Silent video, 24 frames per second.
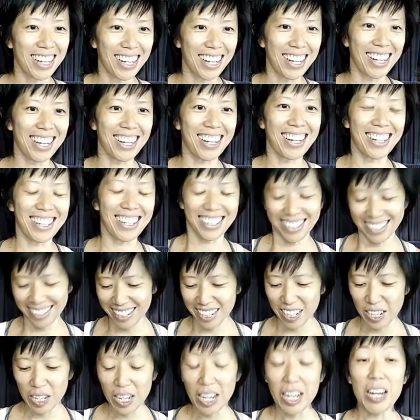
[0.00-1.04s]

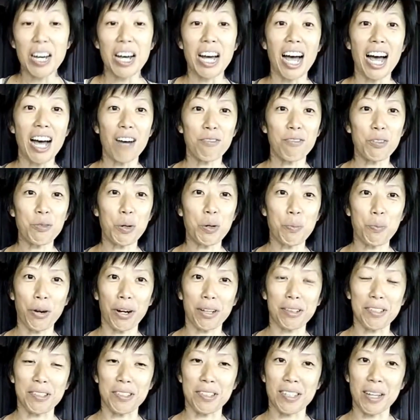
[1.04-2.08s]
After we
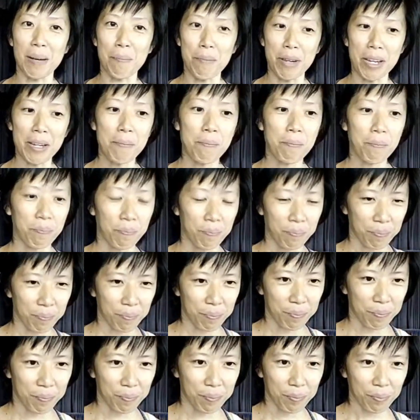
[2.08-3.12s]
practice stepping,
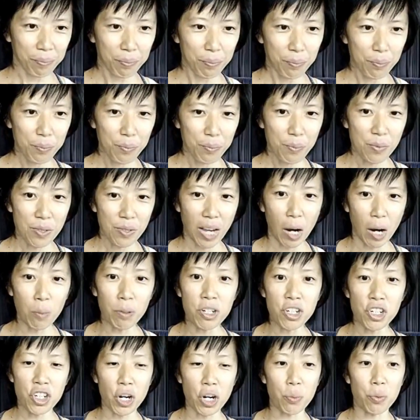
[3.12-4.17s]
I want
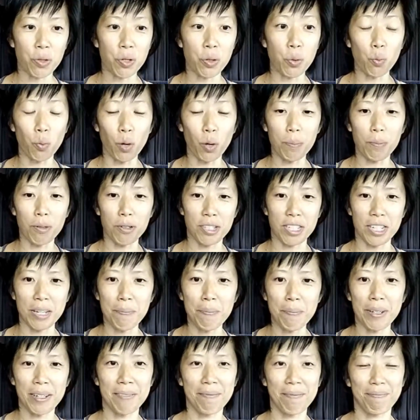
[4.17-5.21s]
to share with you one more
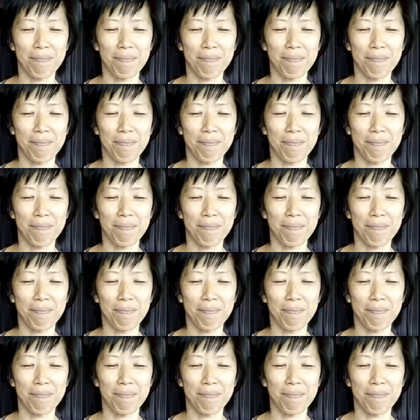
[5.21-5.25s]
tip